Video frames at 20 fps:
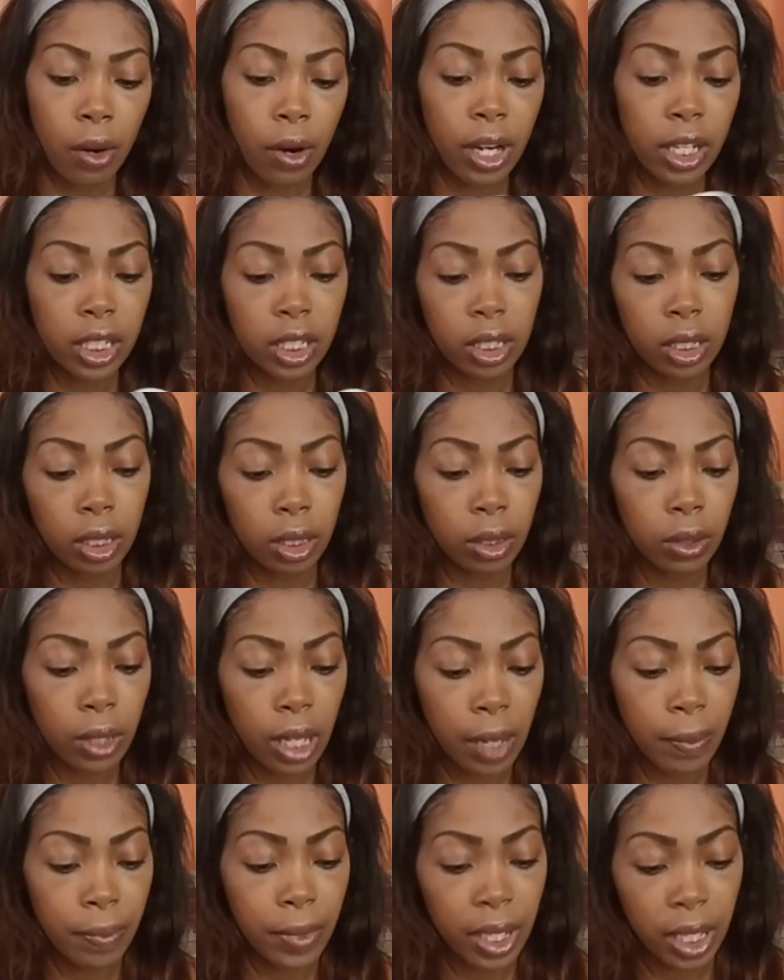Great
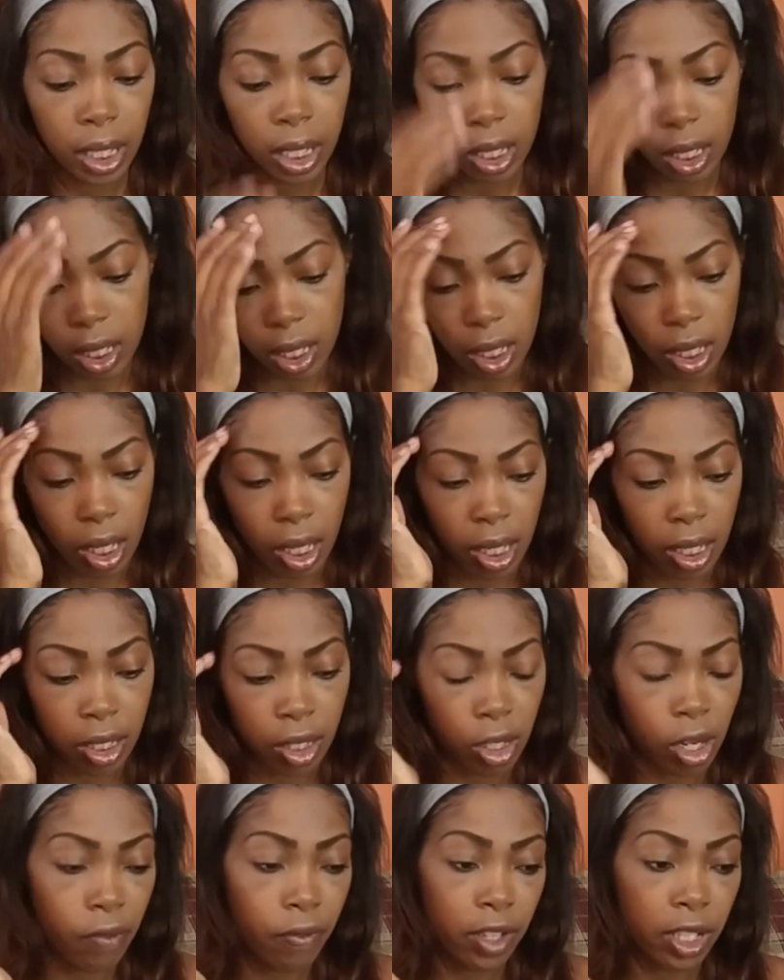shoe. I mean,
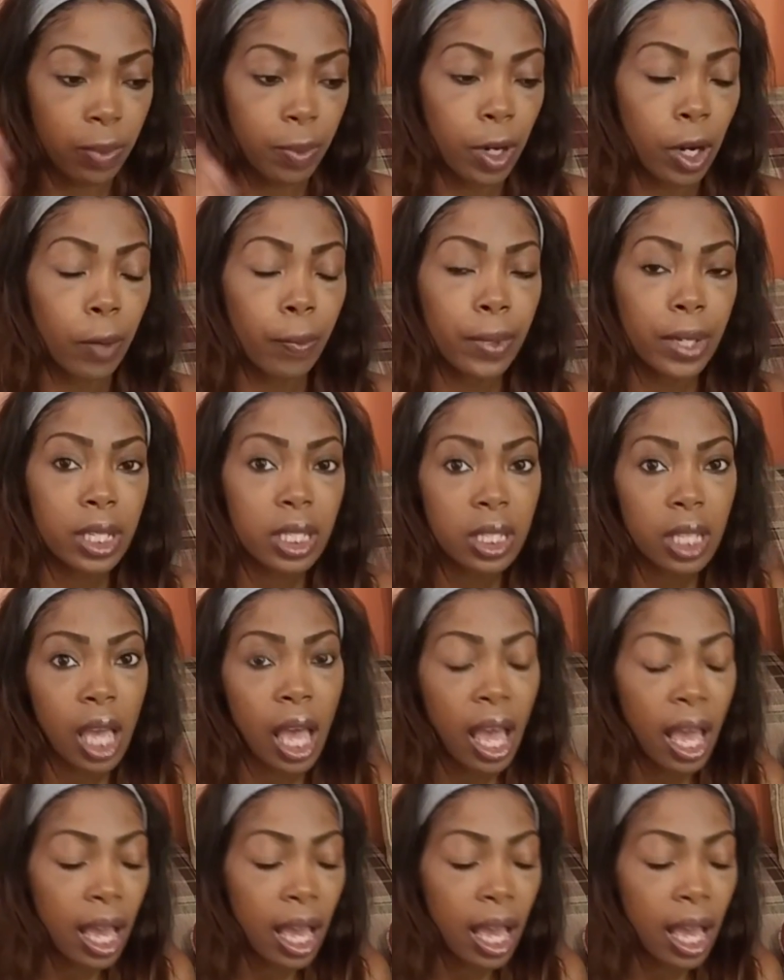it served its purpose.